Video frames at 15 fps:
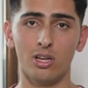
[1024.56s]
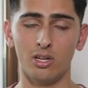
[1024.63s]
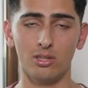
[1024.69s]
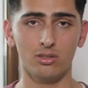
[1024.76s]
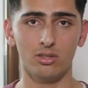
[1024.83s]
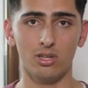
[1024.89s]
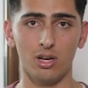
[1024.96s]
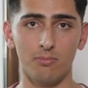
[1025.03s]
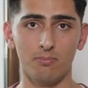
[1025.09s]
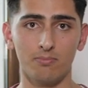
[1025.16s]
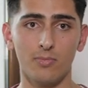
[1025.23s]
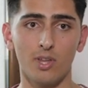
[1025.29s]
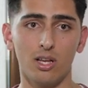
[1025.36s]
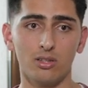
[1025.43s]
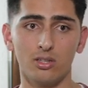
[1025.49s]
and
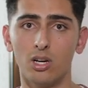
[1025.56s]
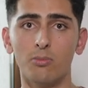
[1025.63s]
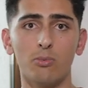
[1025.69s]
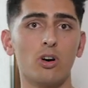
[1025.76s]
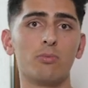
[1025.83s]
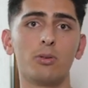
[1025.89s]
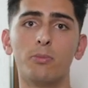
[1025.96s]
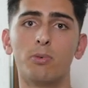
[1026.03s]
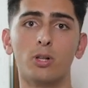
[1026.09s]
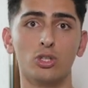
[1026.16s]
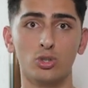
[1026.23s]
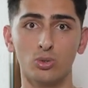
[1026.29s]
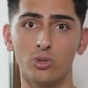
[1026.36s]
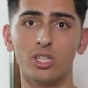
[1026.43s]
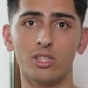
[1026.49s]
the number of people
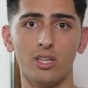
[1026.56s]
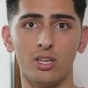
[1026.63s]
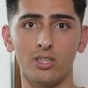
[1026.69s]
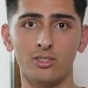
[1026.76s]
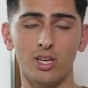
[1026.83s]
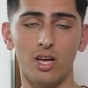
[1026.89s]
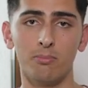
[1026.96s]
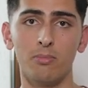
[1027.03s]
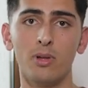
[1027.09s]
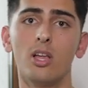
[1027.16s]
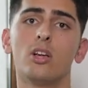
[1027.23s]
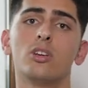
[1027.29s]
doing the exam.